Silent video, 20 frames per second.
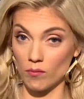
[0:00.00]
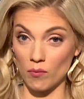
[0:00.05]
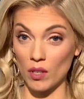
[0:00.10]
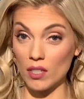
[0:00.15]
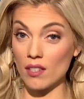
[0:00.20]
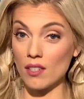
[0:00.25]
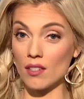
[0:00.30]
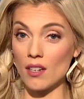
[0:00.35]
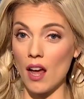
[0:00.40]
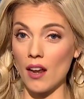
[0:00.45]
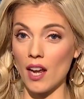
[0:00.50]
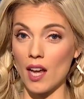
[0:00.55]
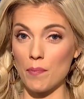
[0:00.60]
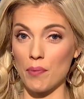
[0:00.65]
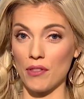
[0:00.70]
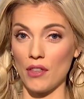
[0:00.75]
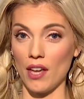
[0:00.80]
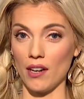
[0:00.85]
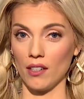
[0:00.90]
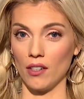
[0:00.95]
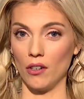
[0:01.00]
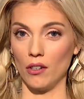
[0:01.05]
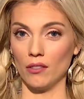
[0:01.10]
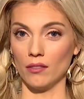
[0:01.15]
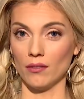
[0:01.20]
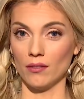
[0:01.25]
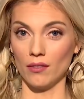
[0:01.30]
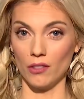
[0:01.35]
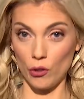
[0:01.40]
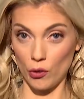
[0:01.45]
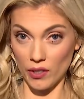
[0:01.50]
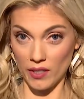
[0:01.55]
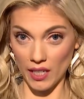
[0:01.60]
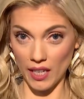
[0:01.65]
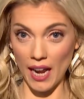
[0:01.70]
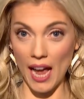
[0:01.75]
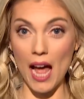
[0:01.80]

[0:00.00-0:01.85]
This is not hypothetical. You can see it